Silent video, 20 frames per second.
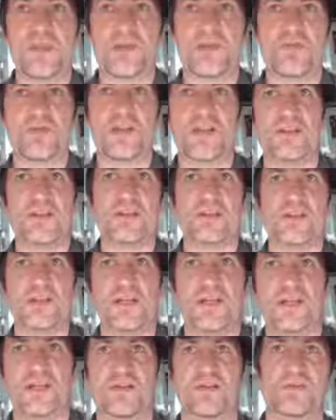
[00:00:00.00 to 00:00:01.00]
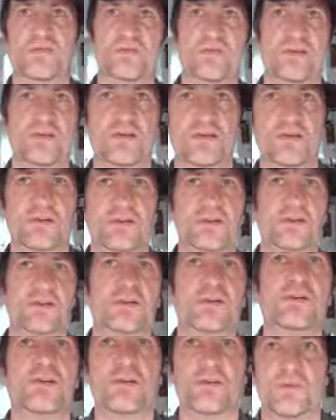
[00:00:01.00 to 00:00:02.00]
creating that kind of
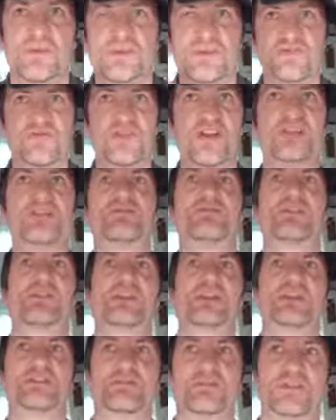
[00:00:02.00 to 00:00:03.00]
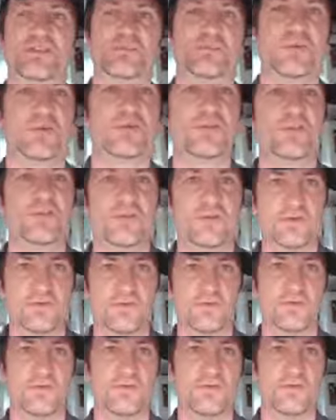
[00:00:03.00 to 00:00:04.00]
stress release response,
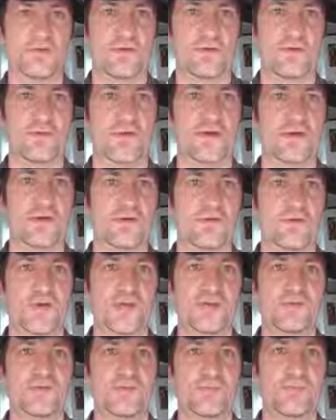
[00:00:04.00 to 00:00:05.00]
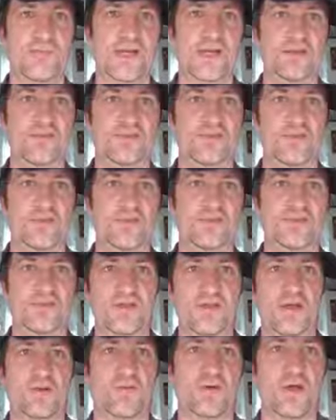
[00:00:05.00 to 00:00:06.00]
we can create some metaphors
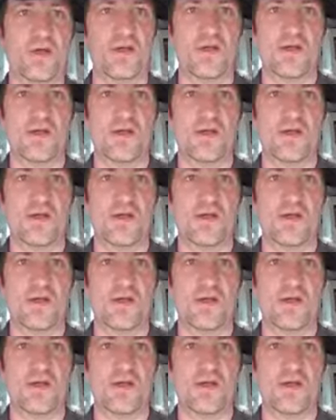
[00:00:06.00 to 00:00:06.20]
now.